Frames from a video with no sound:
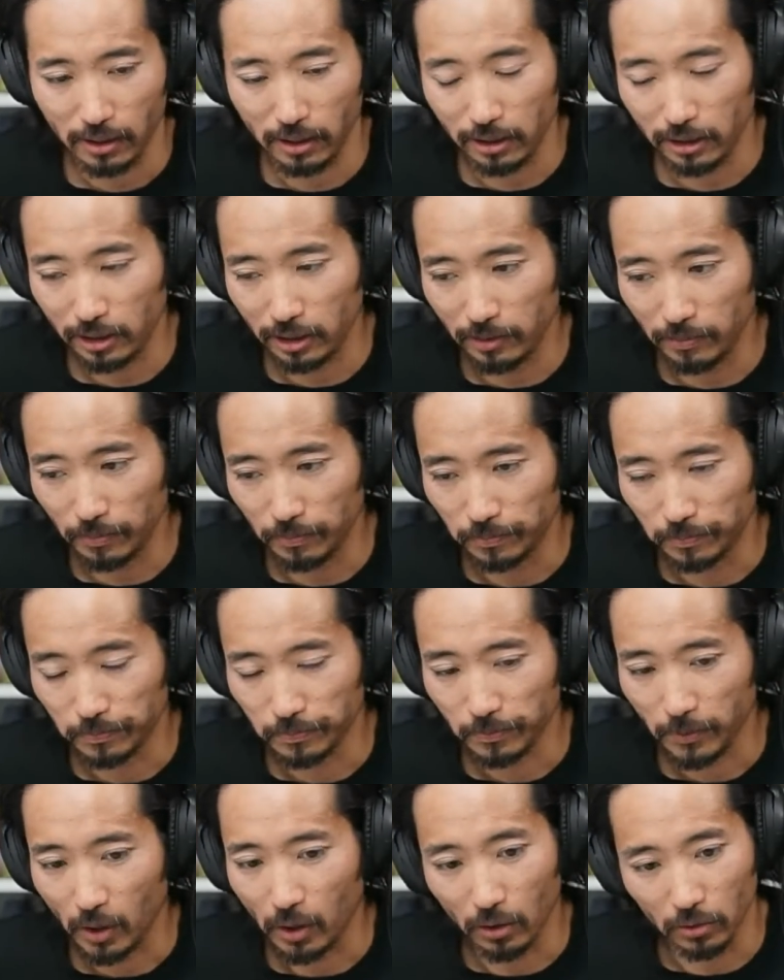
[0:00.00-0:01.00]
um,
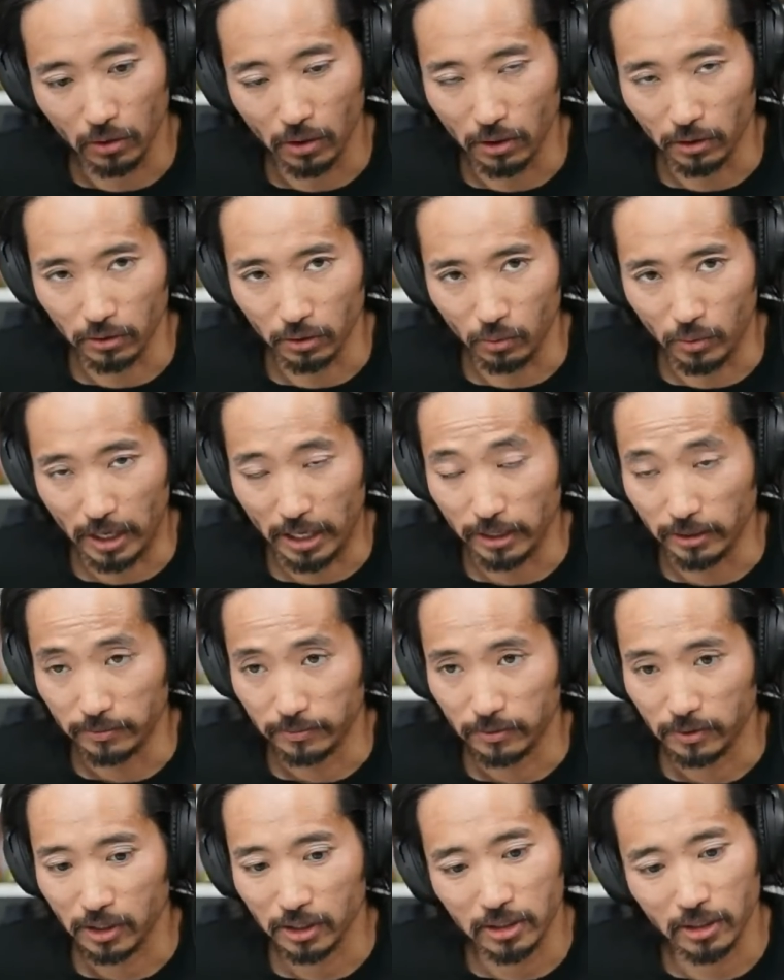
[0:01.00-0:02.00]
along the way
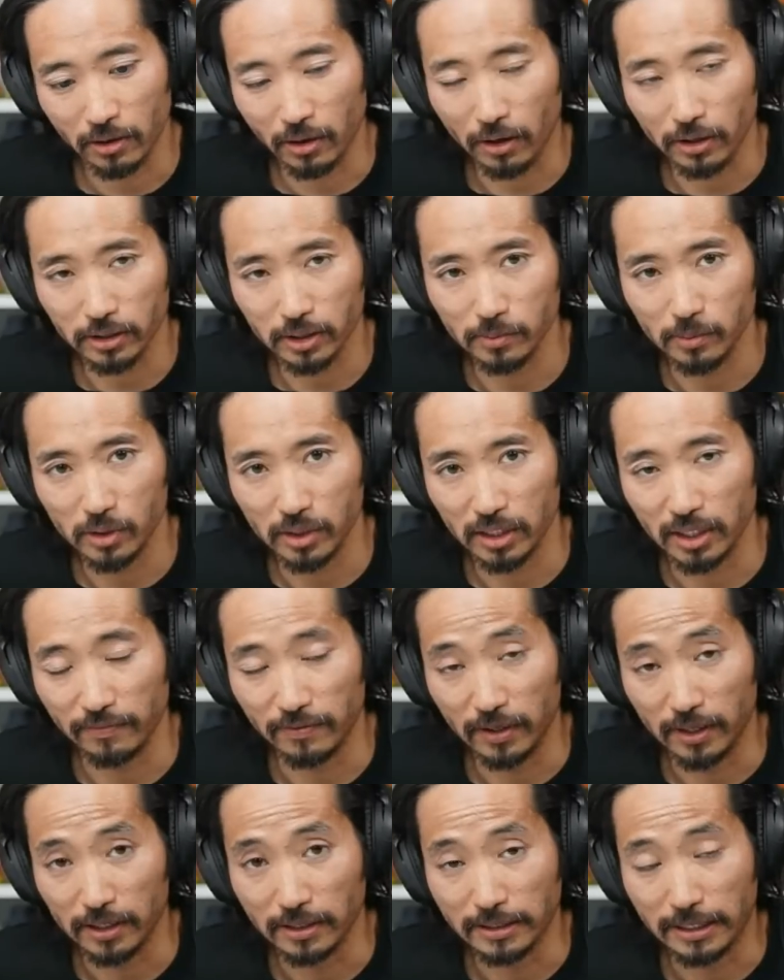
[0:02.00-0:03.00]
because there are some
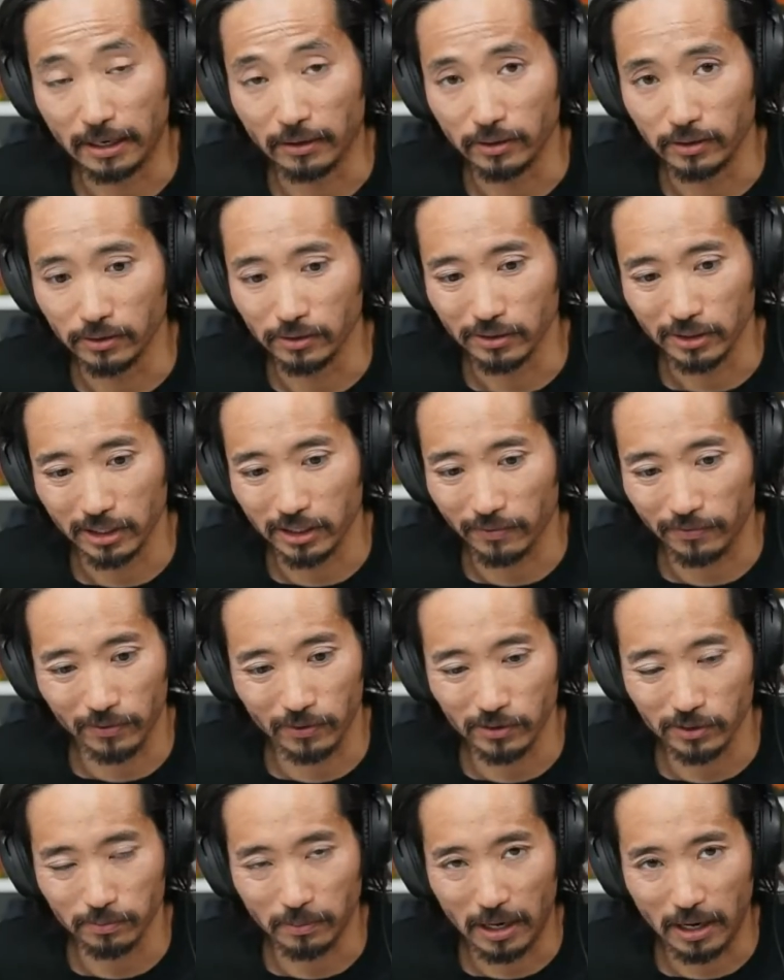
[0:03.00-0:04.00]
significant downhills like the
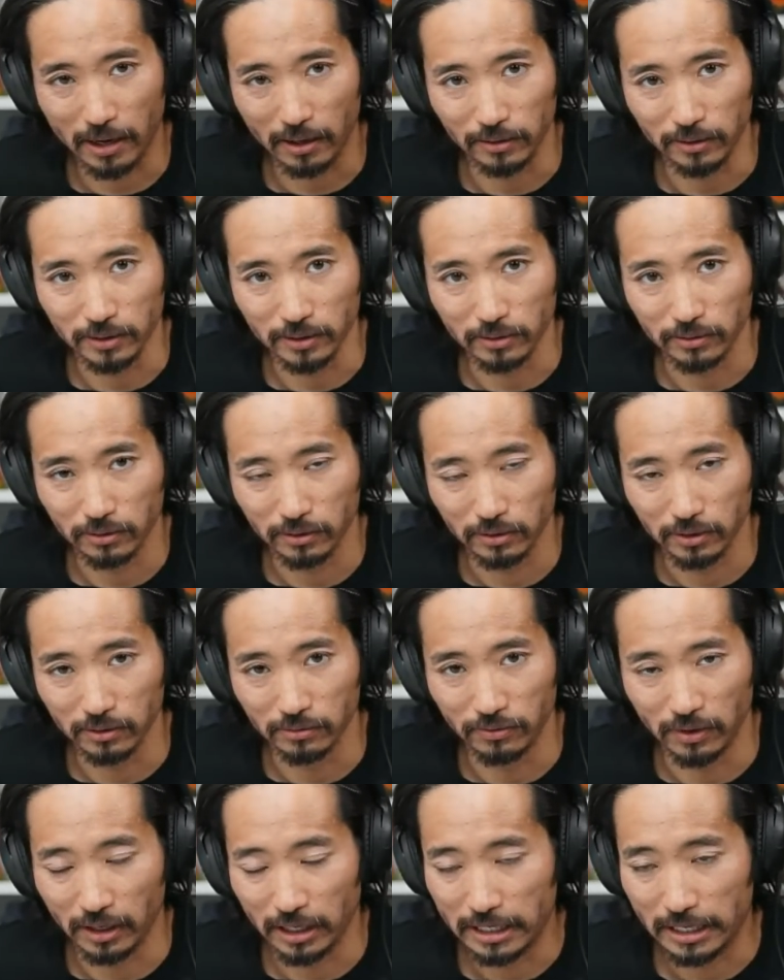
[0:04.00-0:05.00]
first mile is,
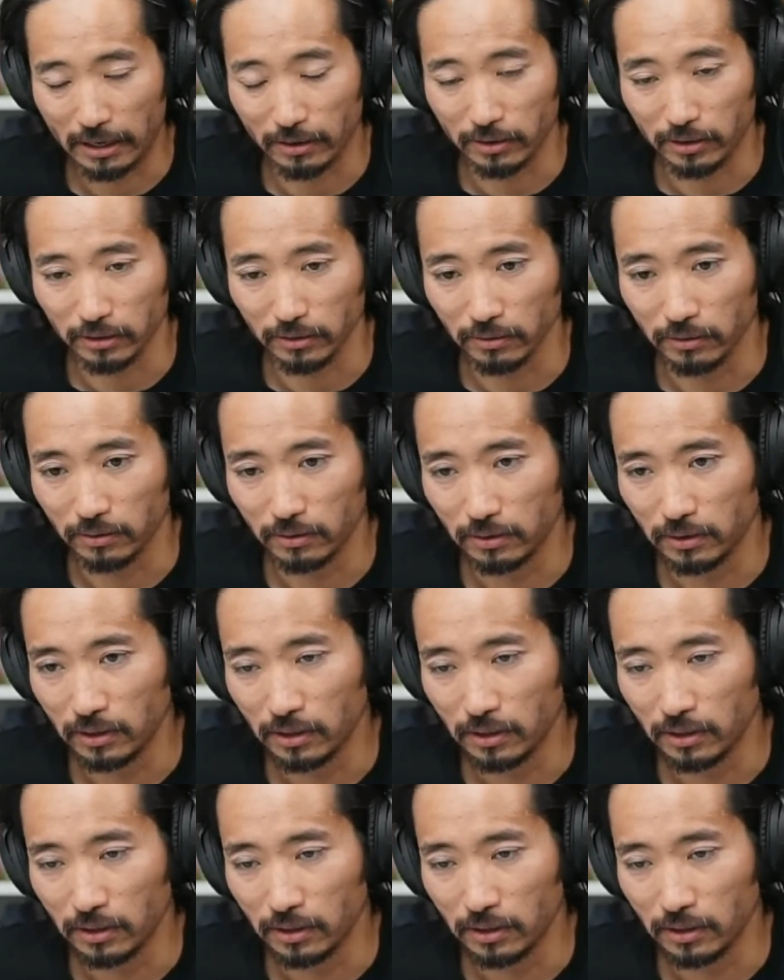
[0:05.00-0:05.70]
is very downhill